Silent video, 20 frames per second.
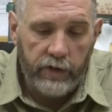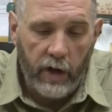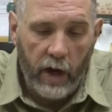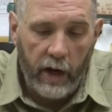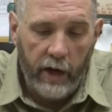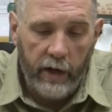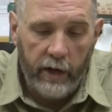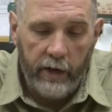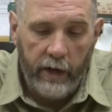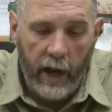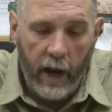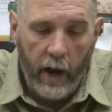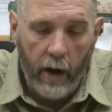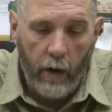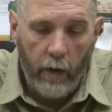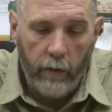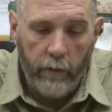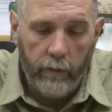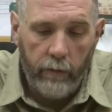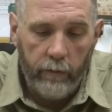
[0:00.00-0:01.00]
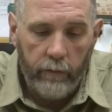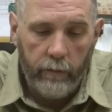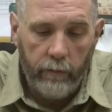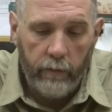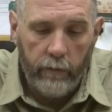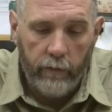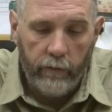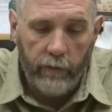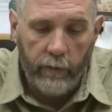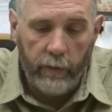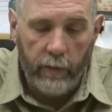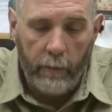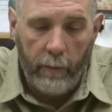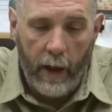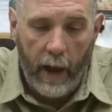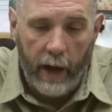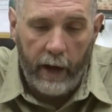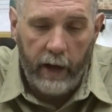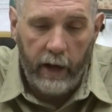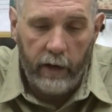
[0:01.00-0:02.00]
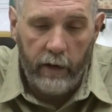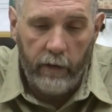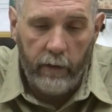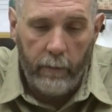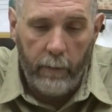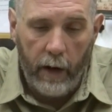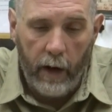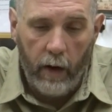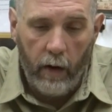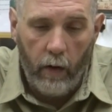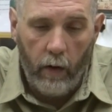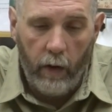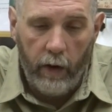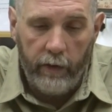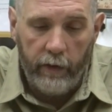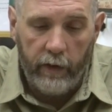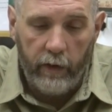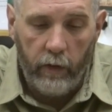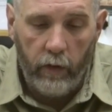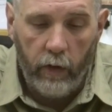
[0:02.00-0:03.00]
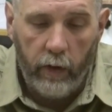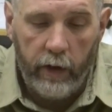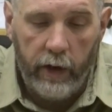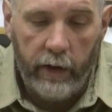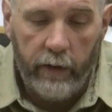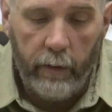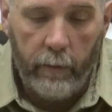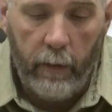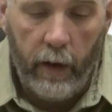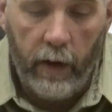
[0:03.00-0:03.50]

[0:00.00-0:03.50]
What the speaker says: shine it down from the back end of the barrel and then look in the